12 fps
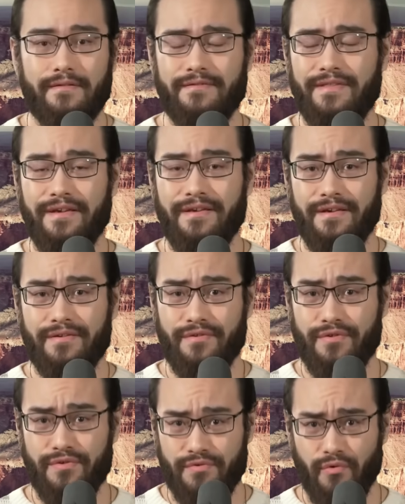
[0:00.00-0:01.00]
The
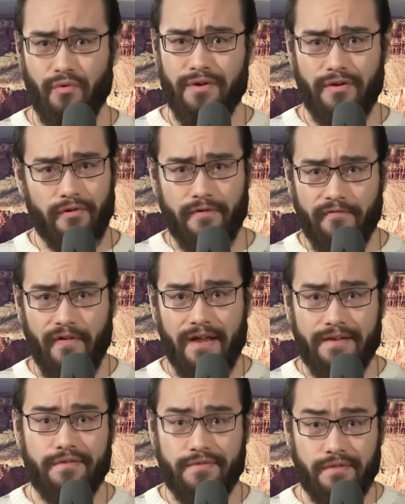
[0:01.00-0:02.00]
extraordinary
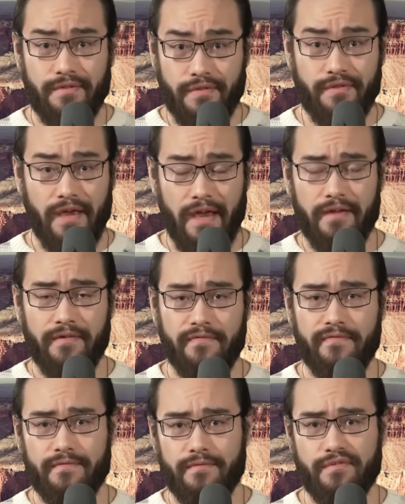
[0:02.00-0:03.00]
findings in this
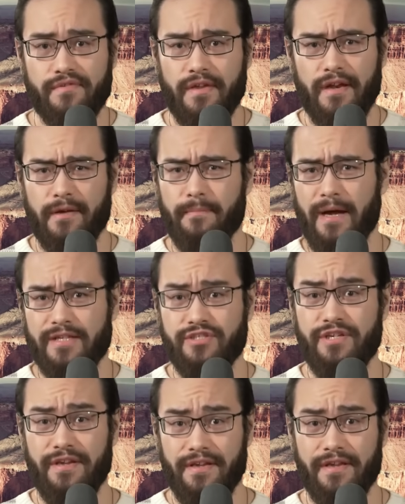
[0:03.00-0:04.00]
cave, stated by
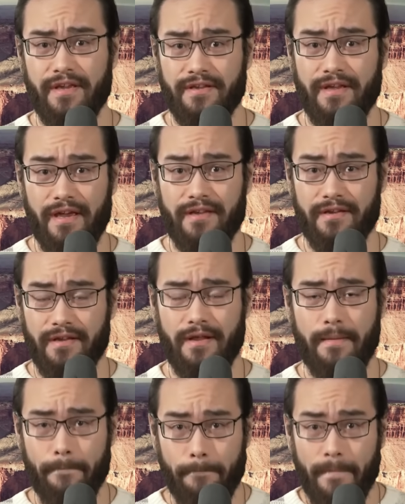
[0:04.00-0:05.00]
G.E. Kincaid in
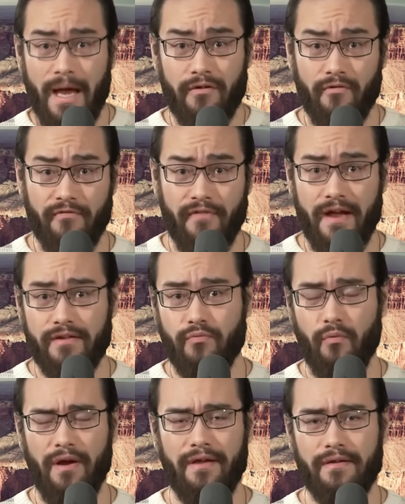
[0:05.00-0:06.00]
a
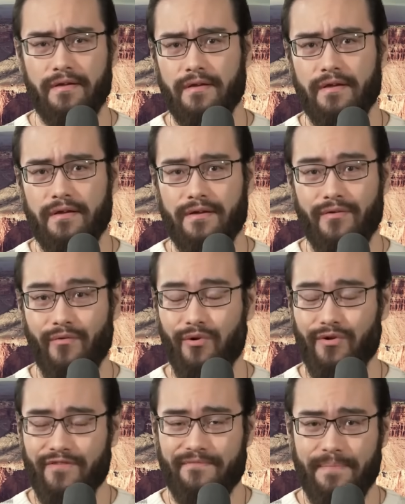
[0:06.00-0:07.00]
matter-of-fact way,
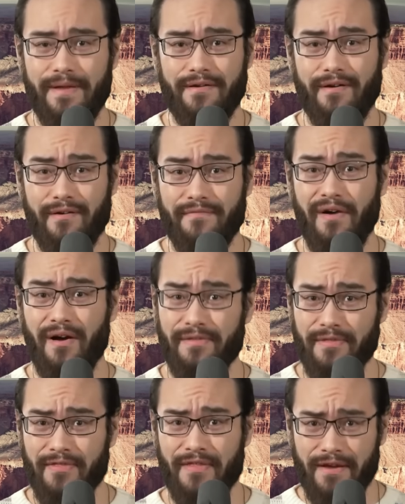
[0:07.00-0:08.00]
would have been of
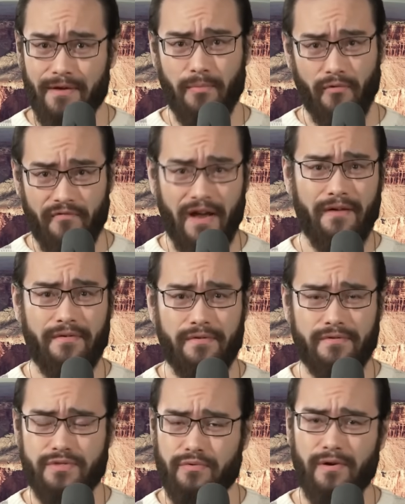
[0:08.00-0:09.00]
unthinkable
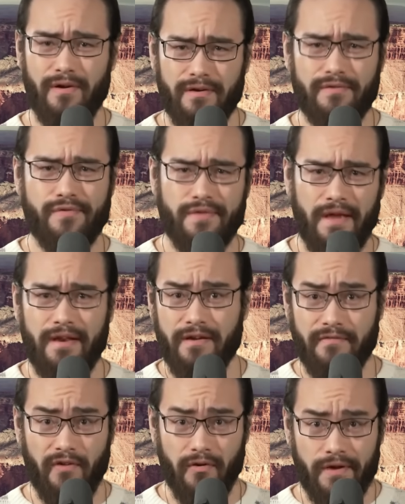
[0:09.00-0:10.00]
value to our understanding
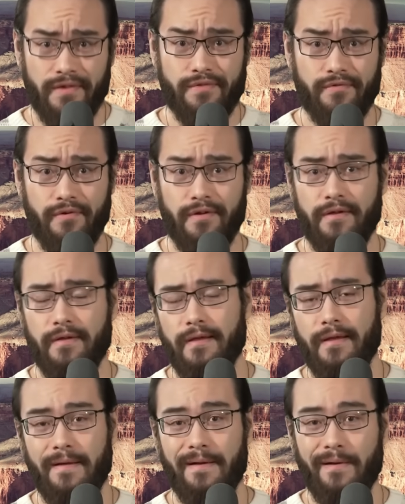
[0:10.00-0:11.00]
of our history.
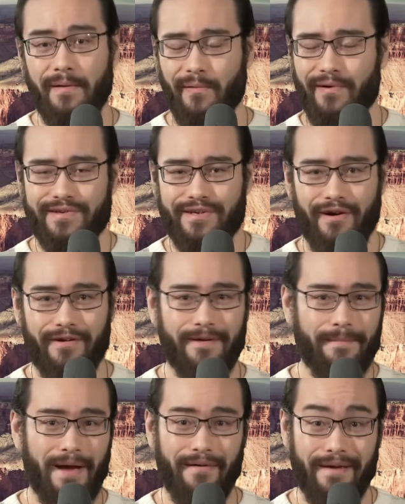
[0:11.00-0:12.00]
We're talking
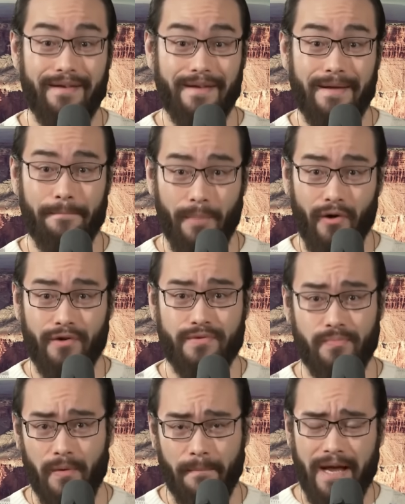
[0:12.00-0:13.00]
about an
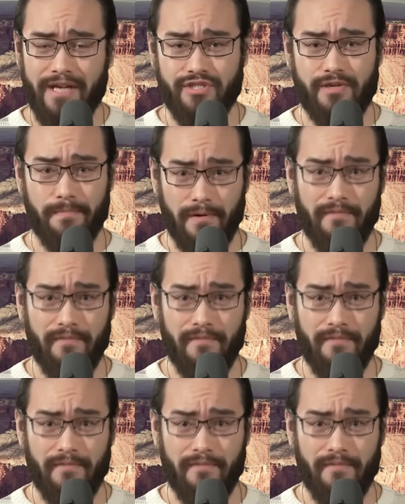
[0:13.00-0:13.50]
impossible mashup